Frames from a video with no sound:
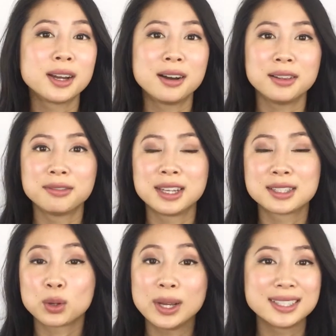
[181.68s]
all of these
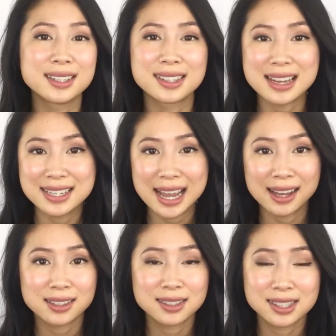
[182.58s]
quizzes and
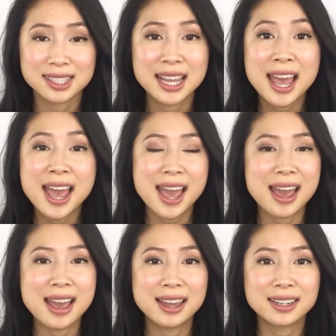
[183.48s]
tests.
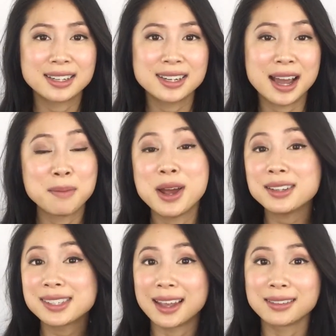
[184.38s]
And I'm not
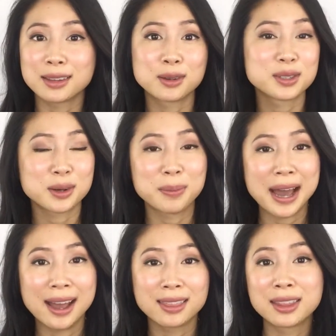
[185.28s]
saying that those are
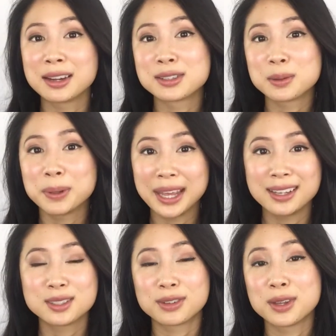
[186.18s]
bad. There's a
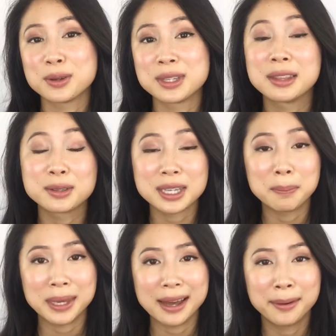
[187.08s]
place for those and those can
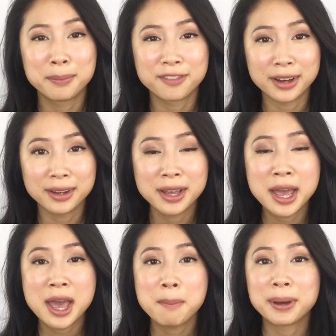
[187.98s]
be helpful.
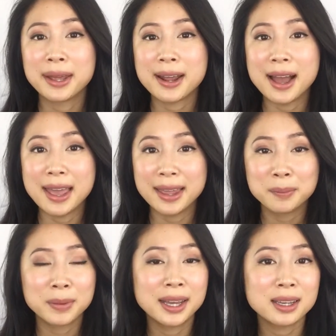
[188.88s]
But
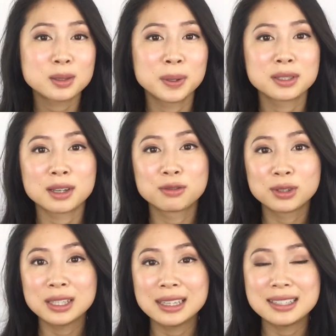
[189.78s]
in my experience, I've
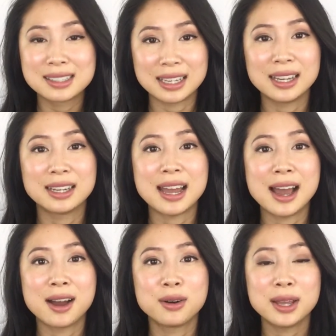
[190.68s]
really seen
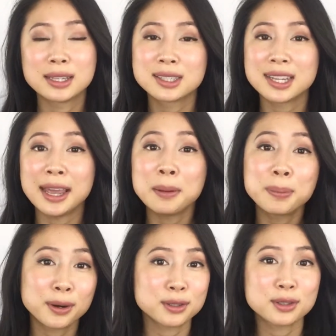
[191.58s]
how it's a
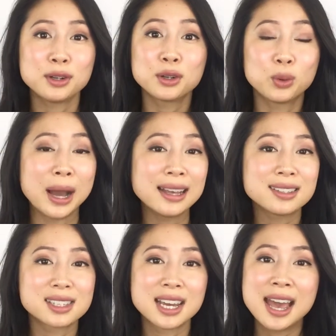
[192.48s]
personal
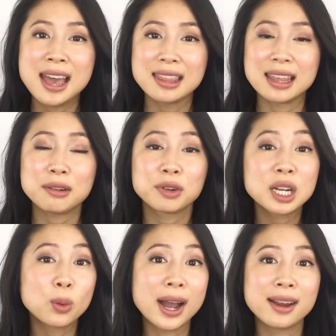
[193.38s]
quest that
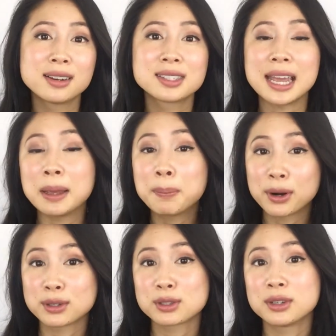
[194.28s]
requires a
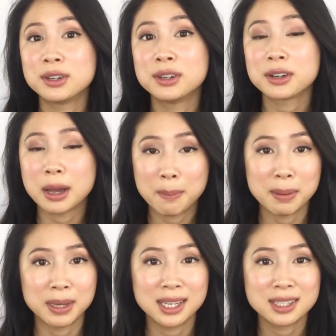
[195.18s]
personal
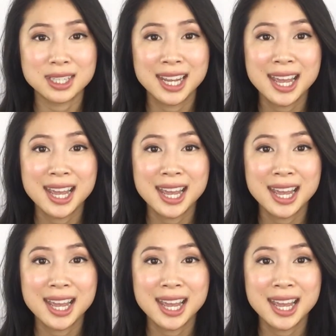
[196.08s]
commitment.